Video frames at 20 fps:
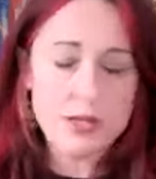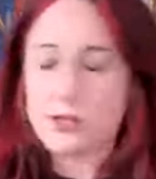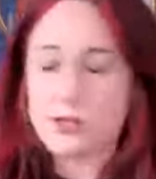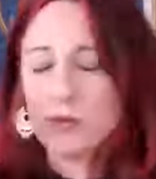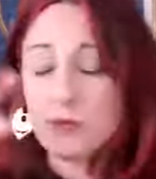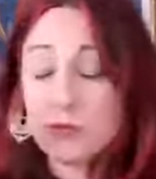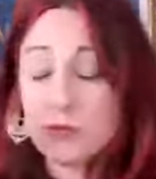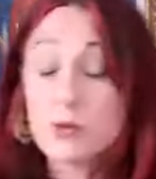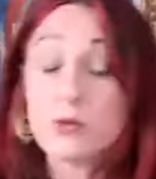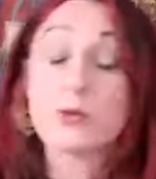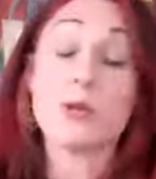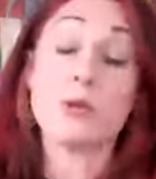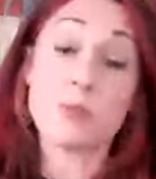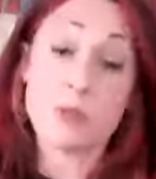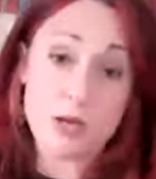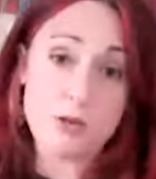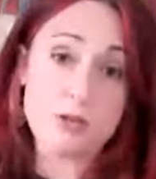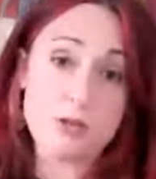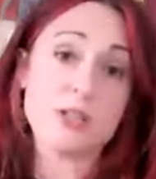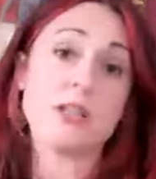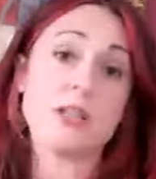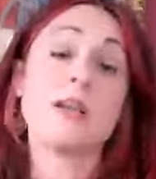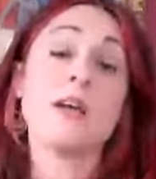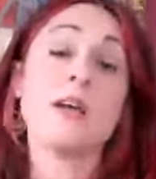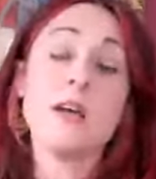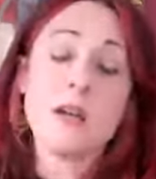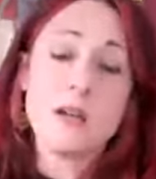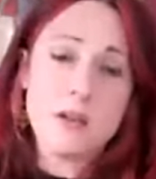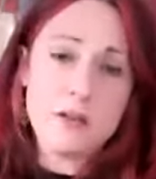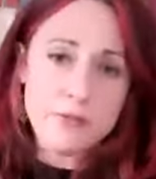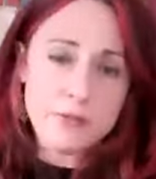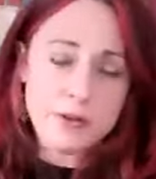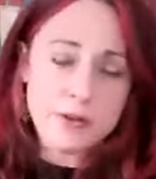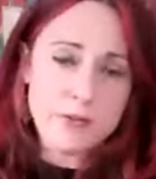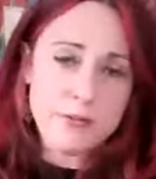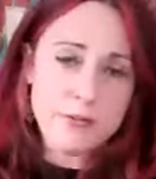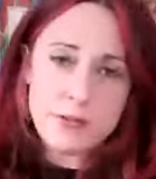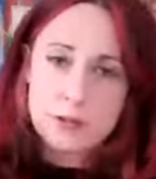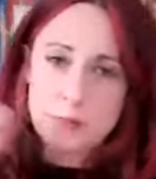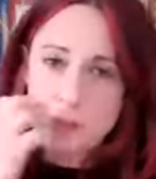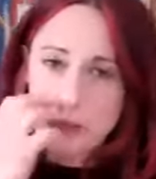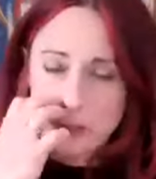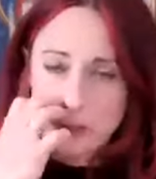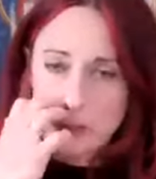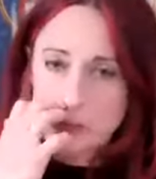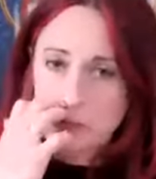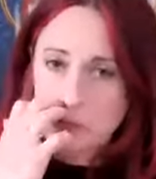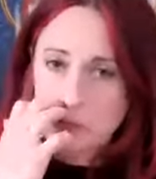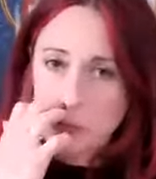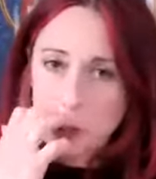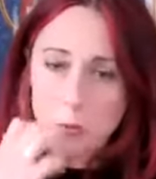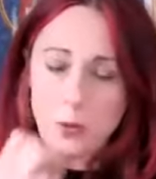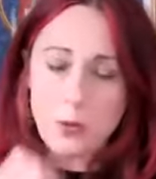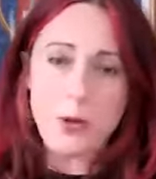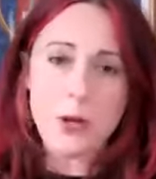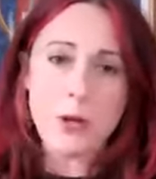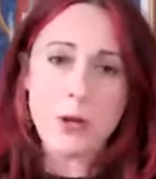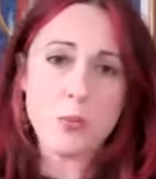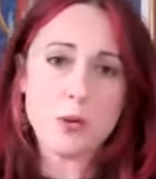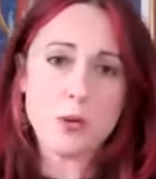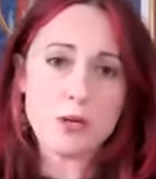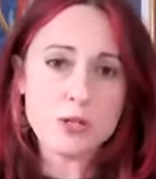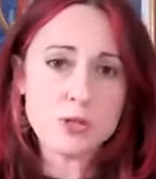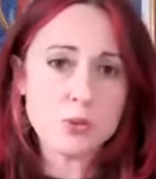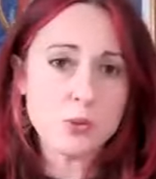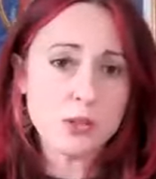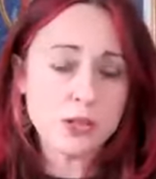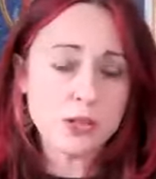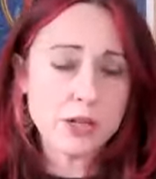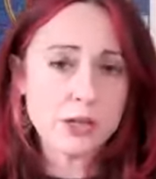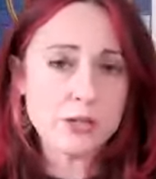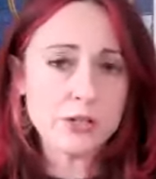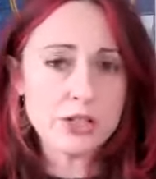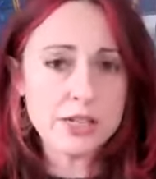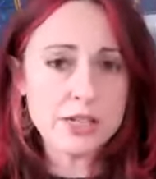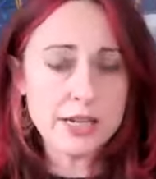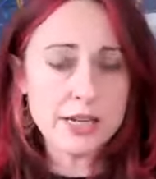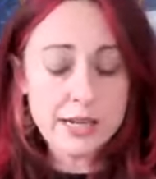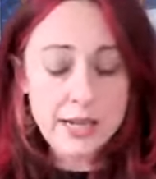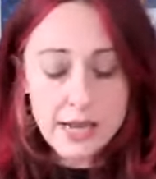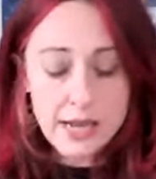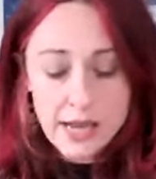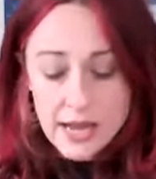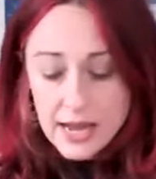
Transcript: Sorry, for the group coaching five figure plus for uh, one-to-one coaching